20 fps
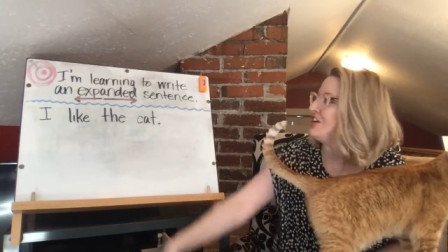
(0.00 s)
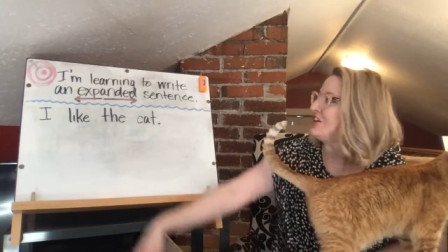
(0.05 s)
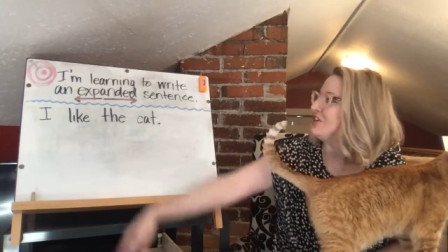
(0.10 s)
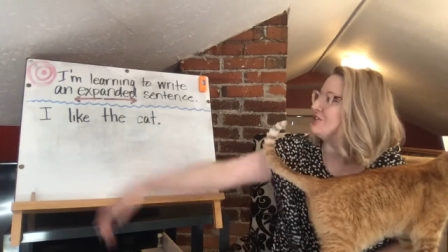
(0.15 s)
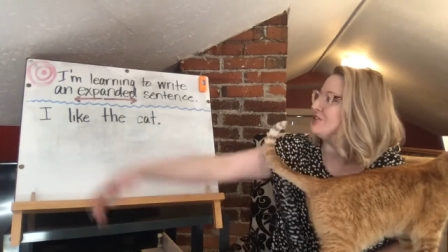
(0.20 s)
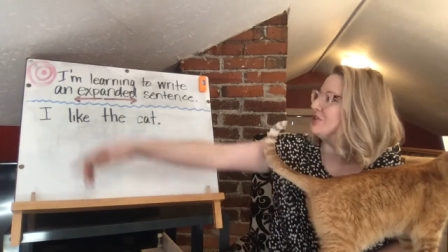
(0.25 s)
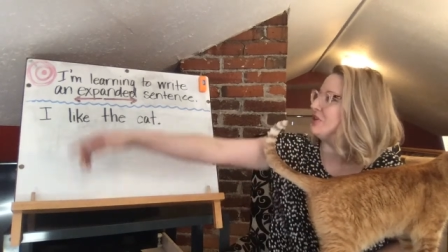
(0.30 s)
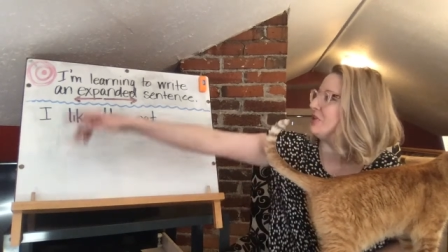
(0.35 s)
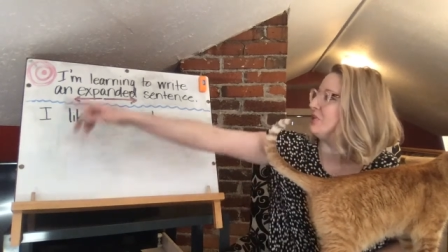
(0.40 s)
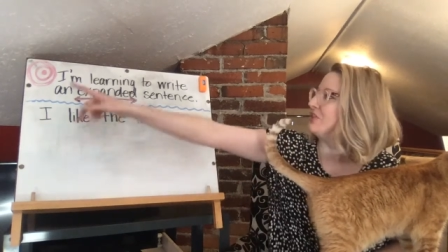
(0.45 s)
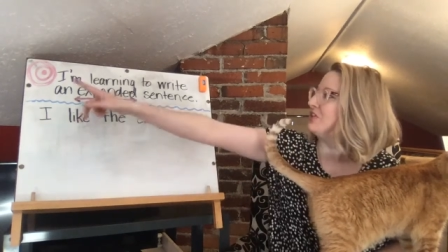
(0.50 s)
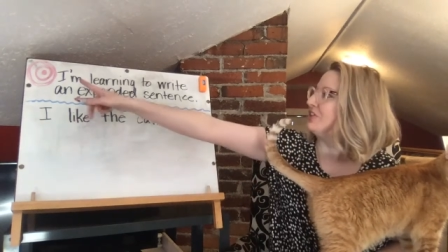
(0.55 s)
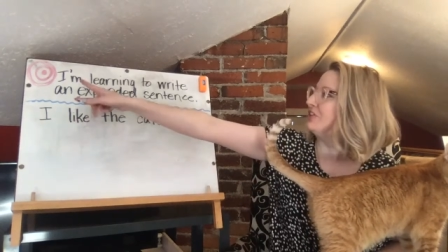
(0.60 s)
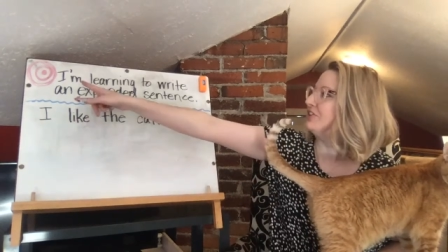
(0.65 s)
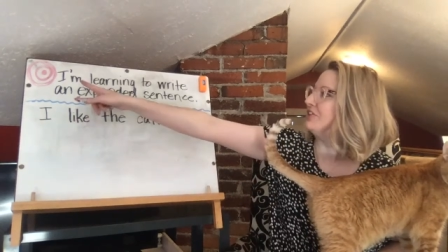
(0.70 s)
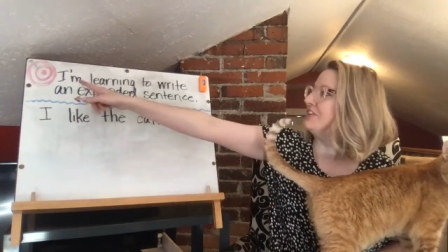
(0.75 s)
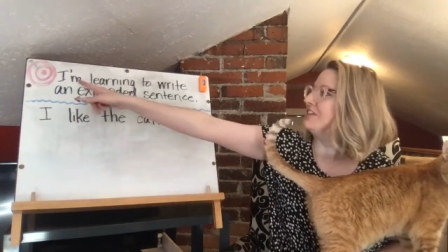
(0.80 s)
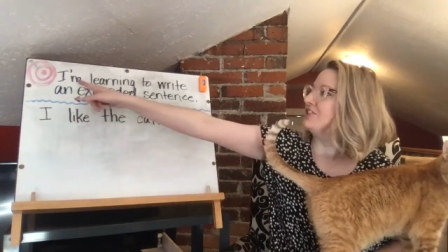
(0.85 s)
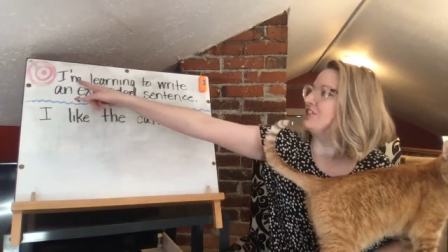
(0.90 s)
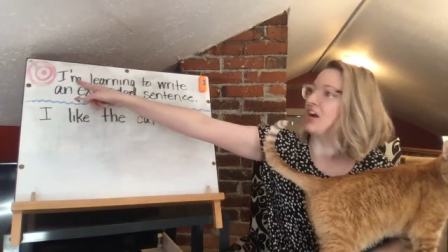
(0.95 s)
So the
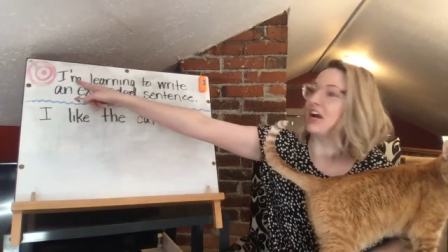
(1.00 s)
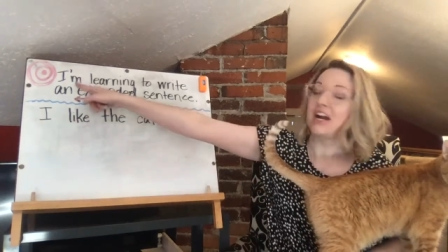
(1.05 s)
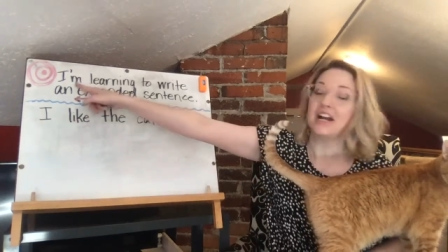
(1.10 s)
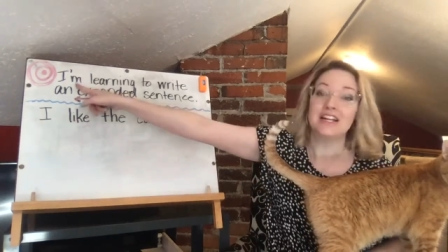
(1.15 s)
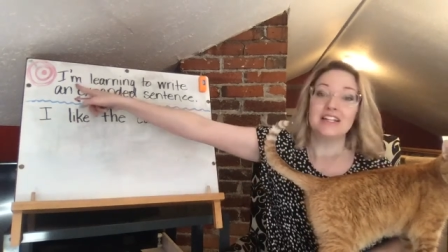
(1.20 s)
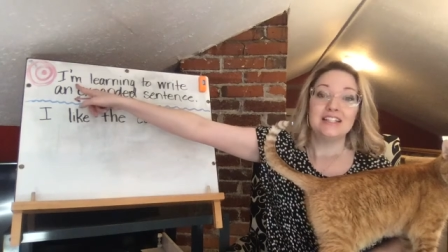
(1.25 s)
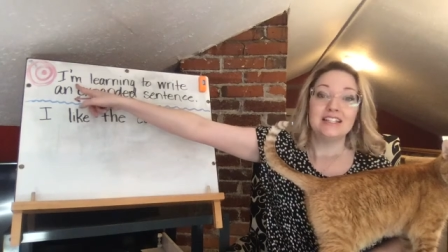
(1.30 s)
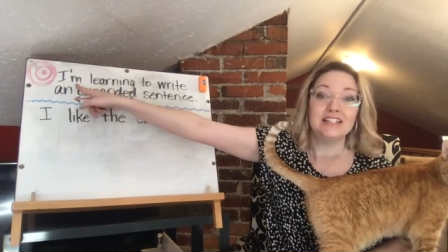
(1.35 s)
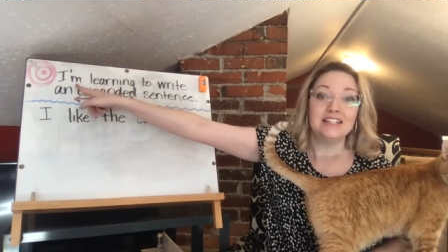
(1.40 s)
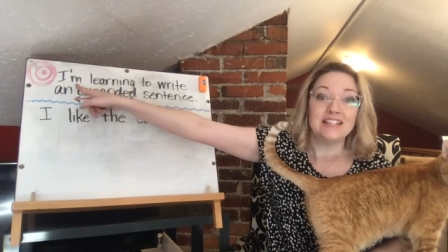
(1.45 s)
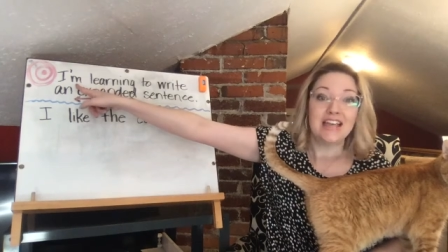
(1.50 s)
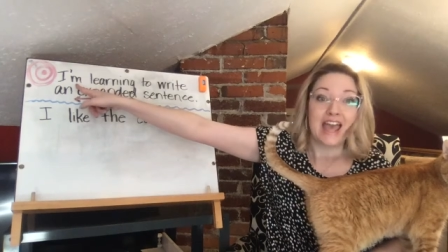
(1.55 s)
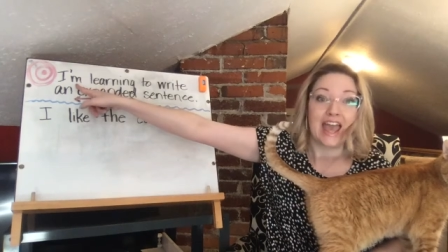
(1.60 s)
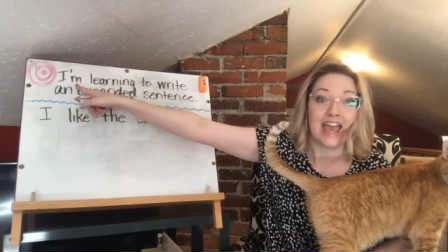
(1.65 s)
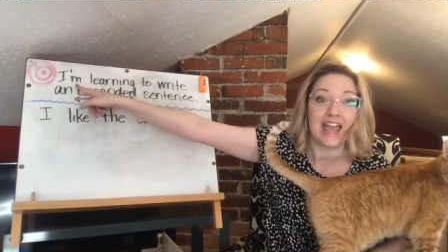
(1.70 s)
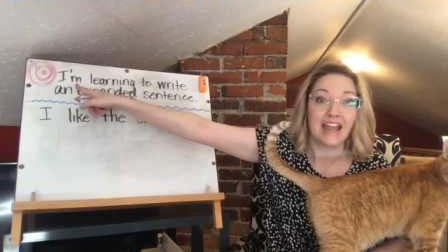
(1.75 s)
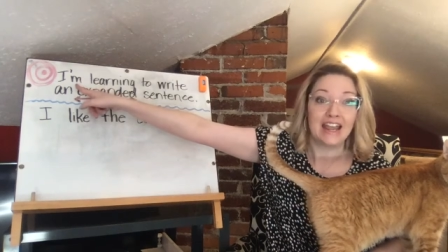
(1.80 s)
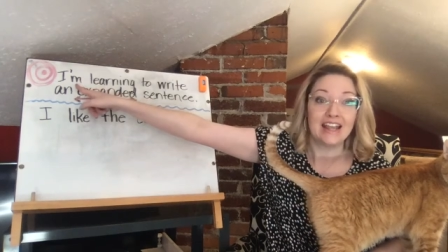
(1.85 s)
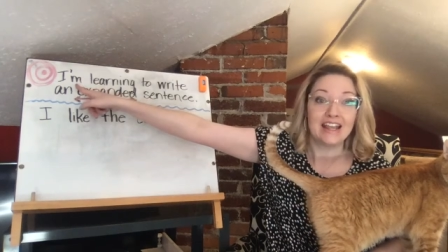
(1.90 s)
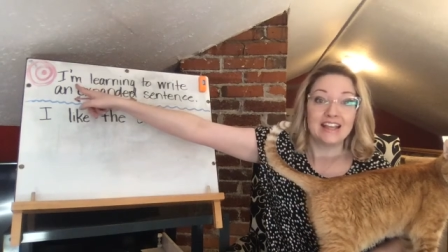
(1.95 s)
learning target
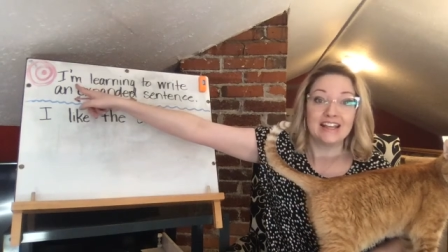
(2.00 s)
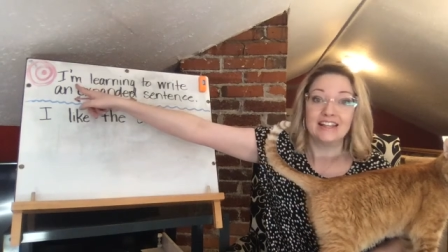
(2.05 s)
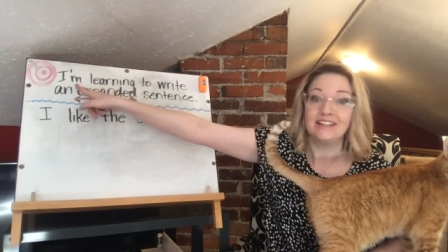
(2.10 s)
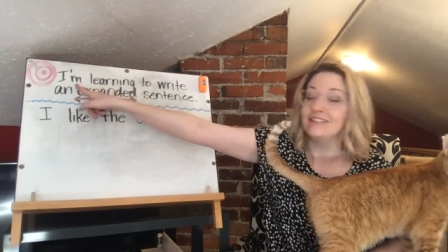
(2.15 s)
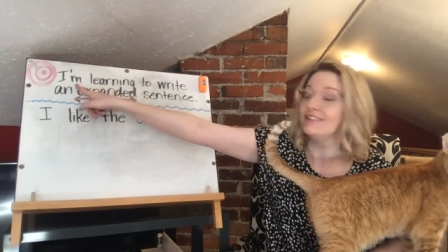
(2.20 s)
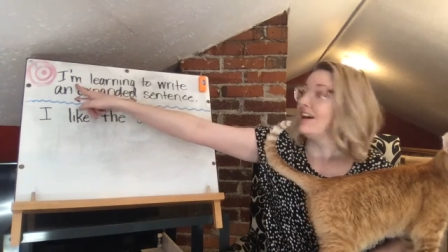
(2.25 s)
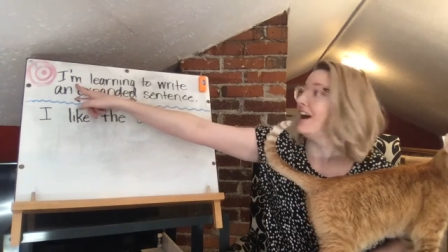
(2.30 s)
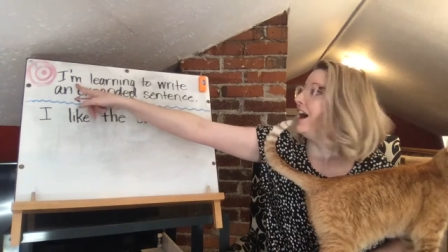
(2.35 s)
today is